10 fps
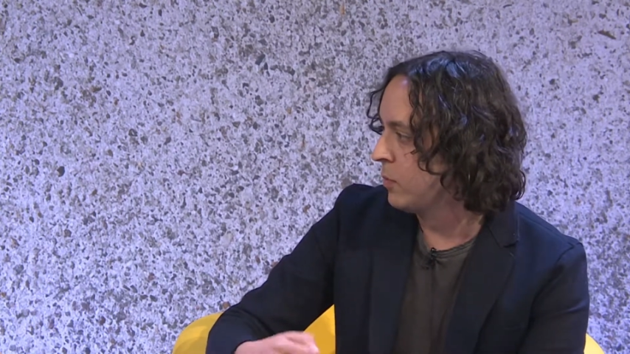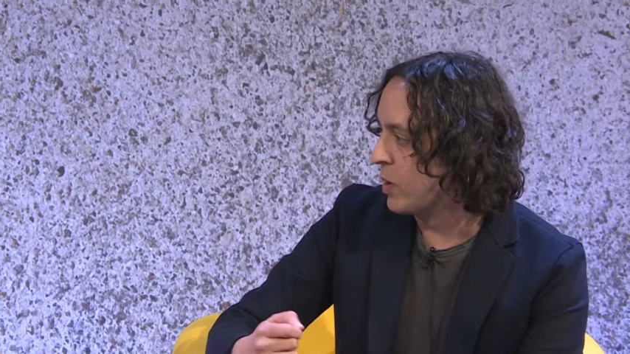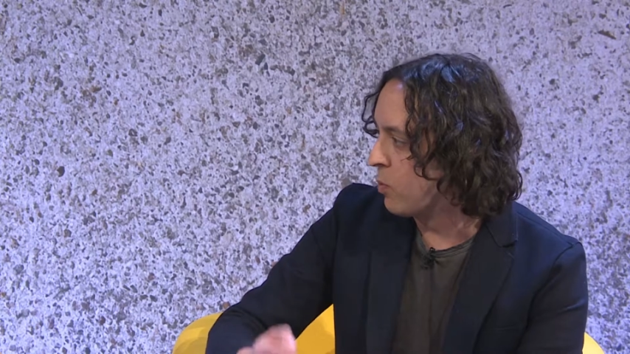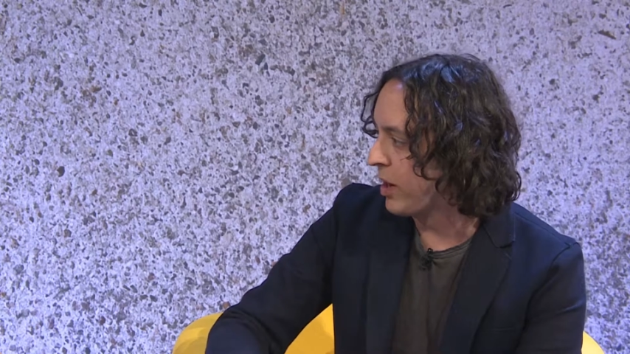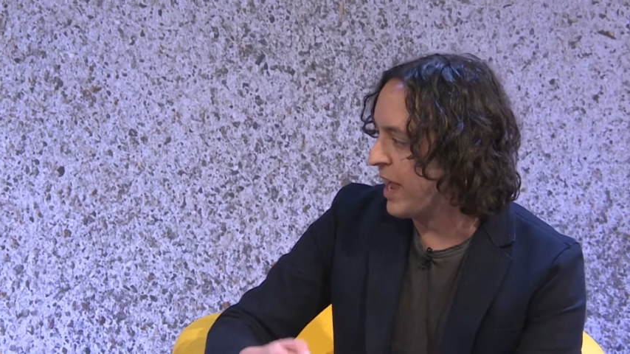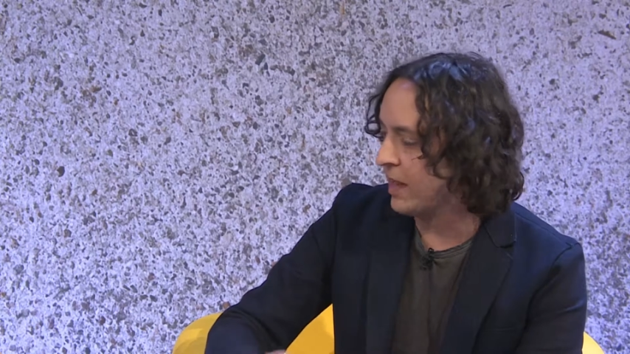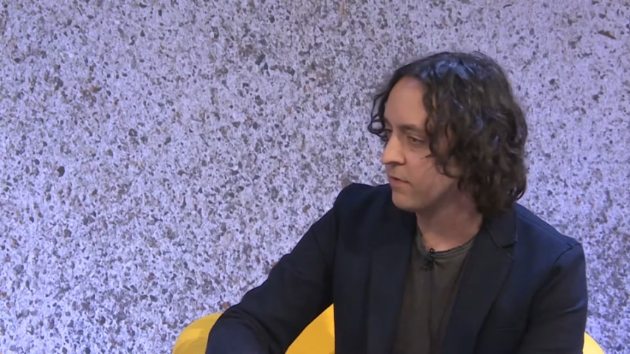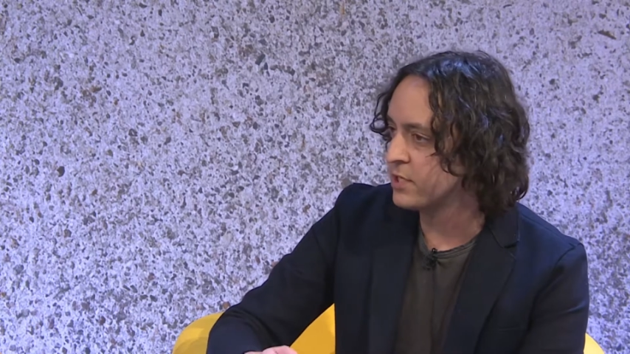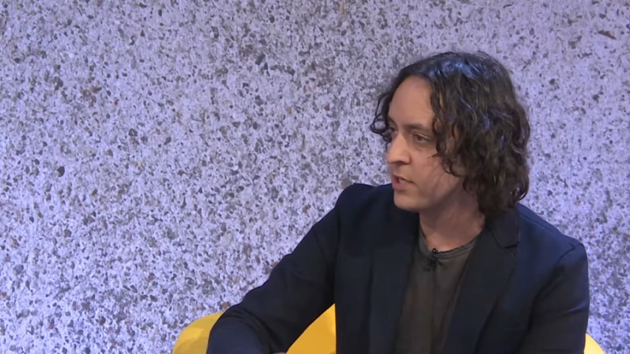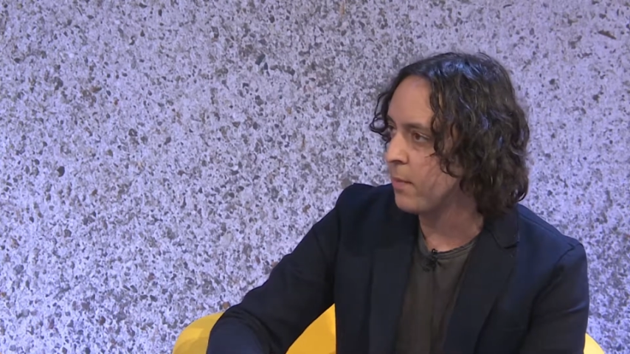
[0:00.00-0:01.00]
we want to
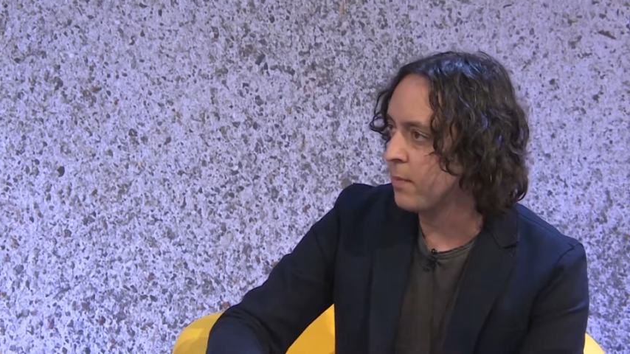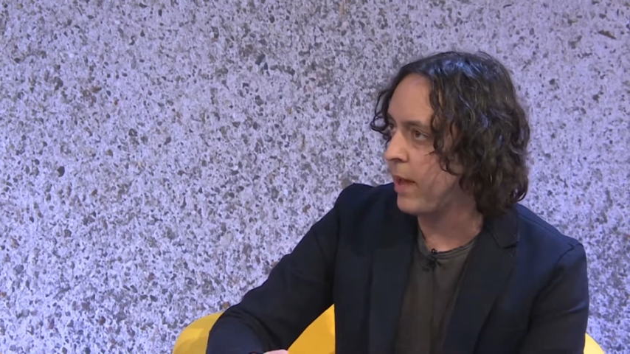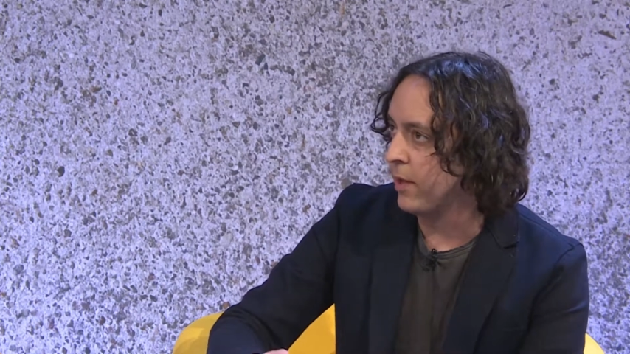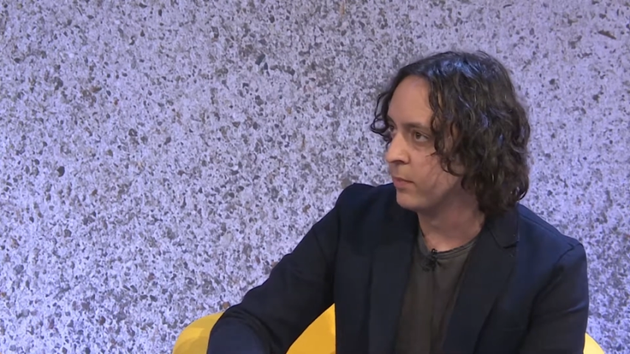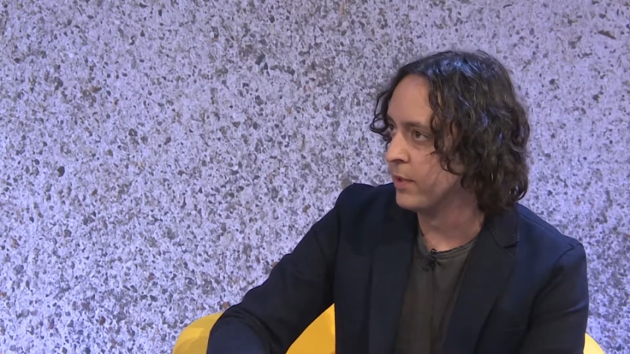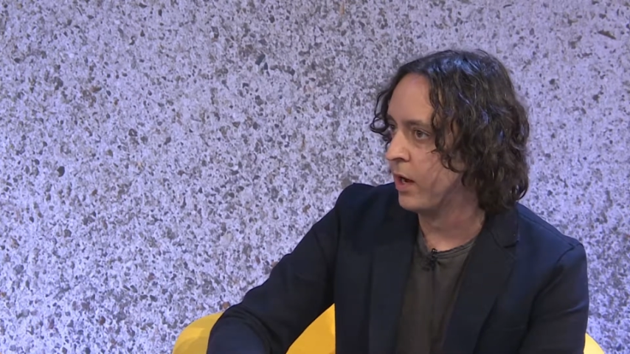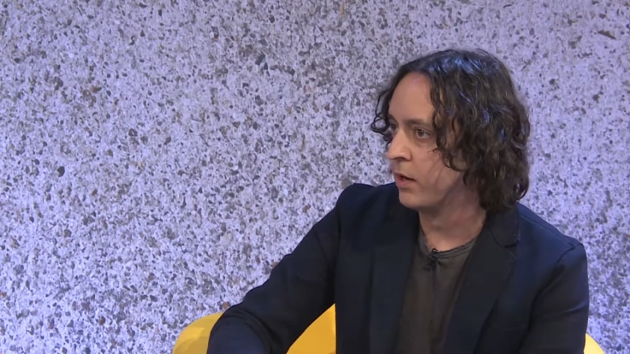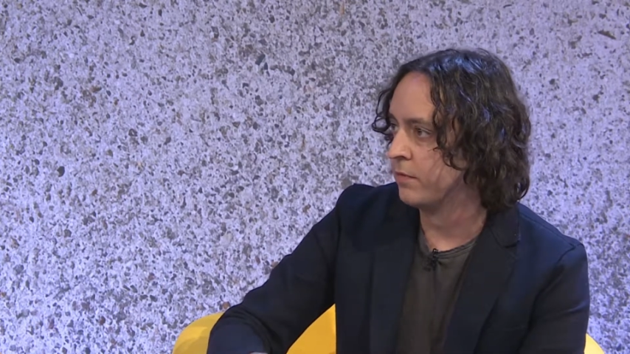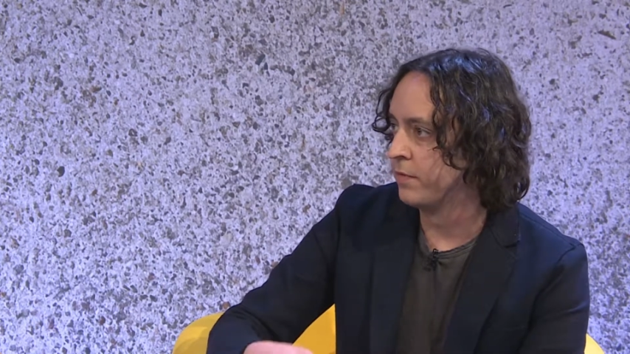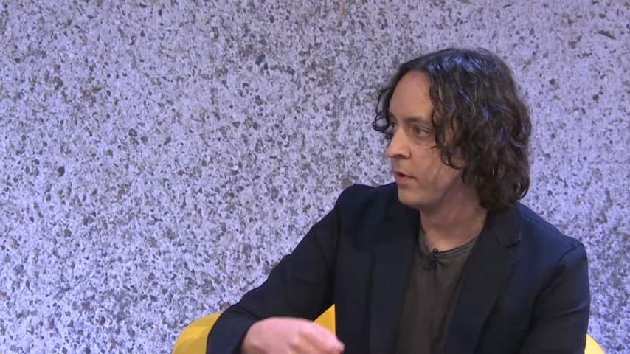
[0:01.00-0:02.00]
have some element
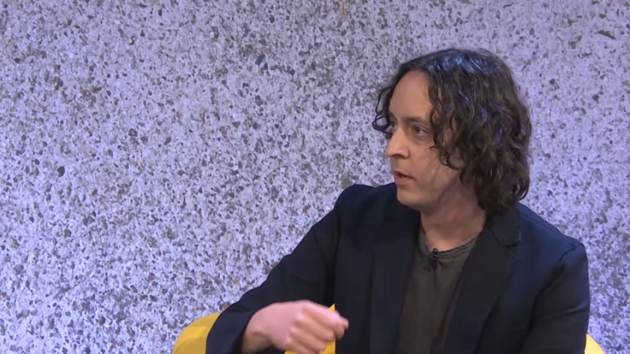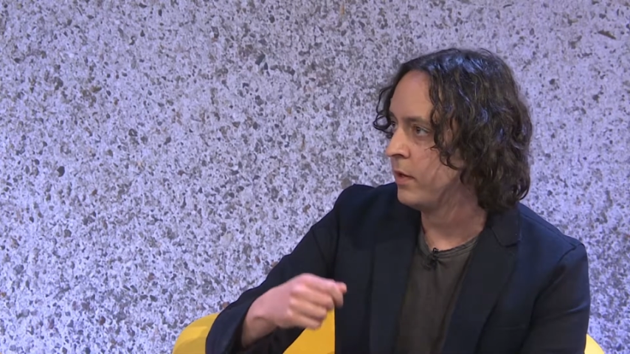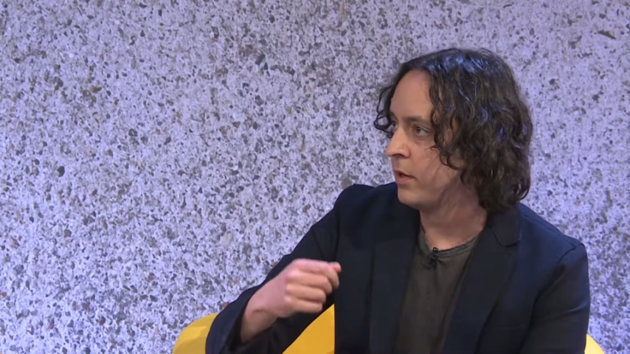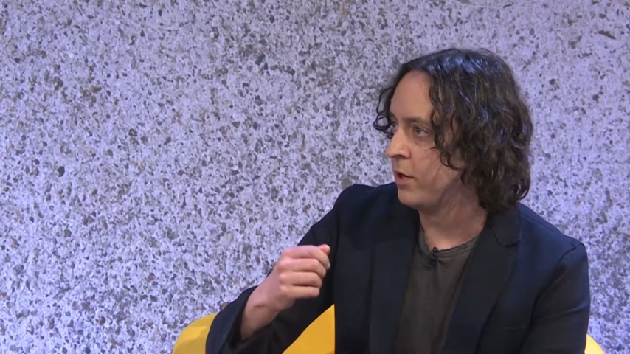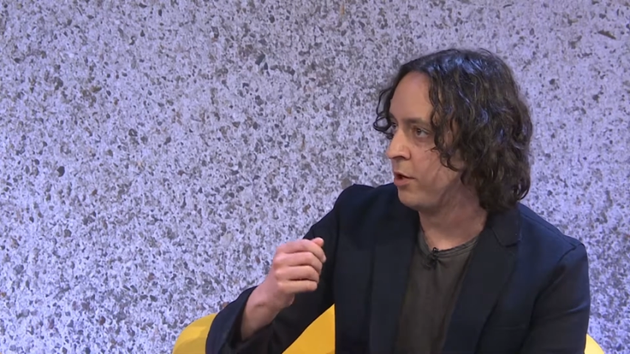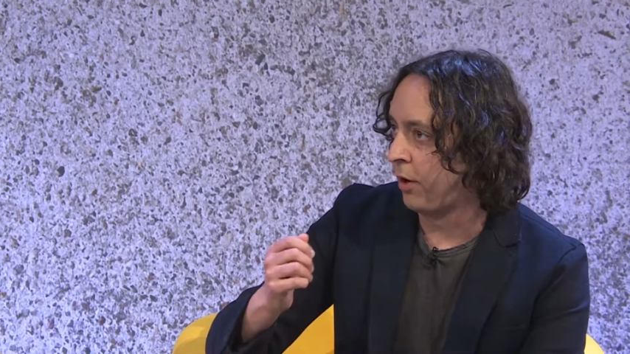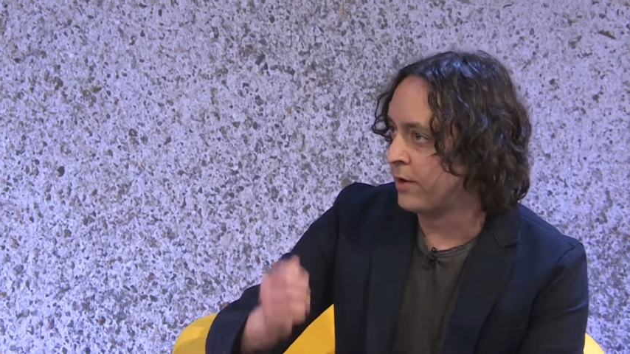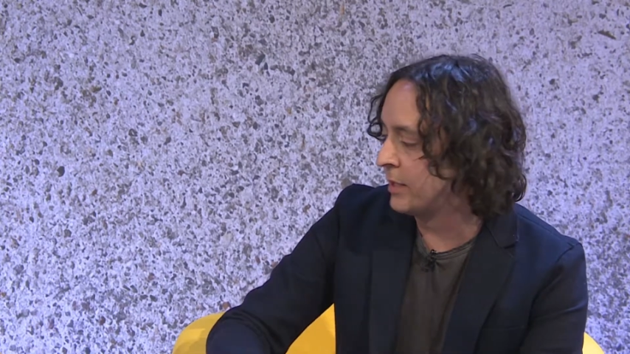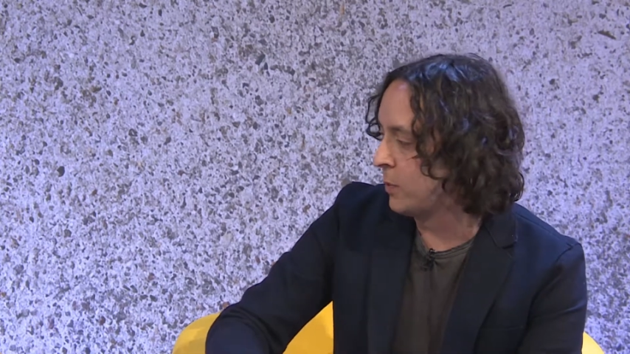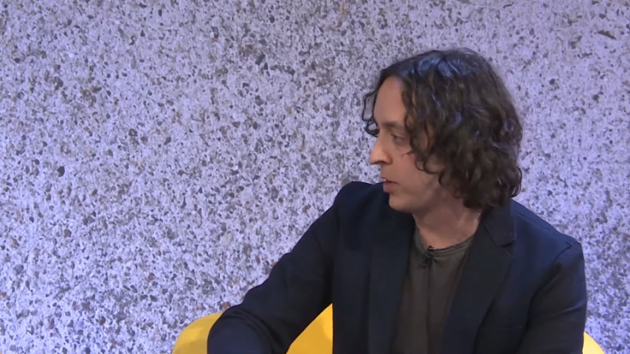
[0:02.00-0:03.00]
of you're
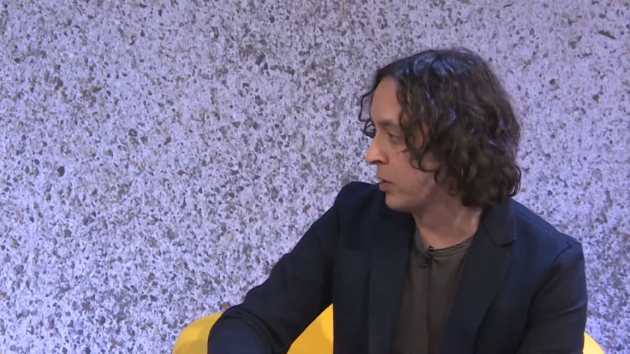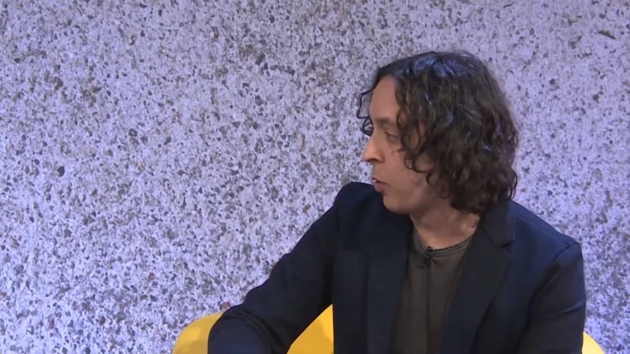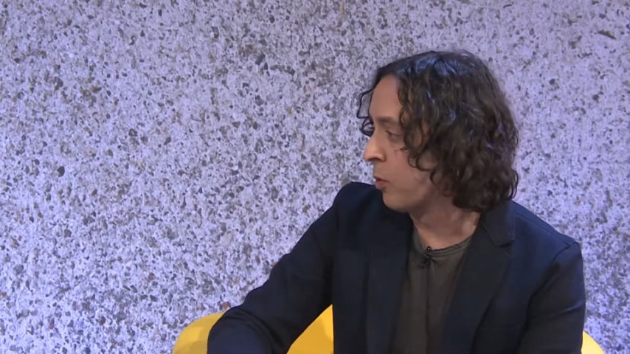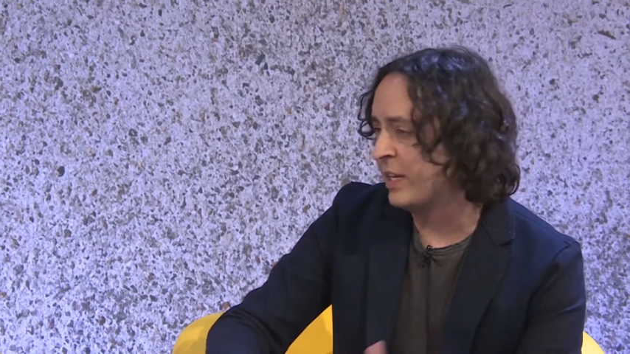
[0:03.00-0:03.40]
connecting with a local.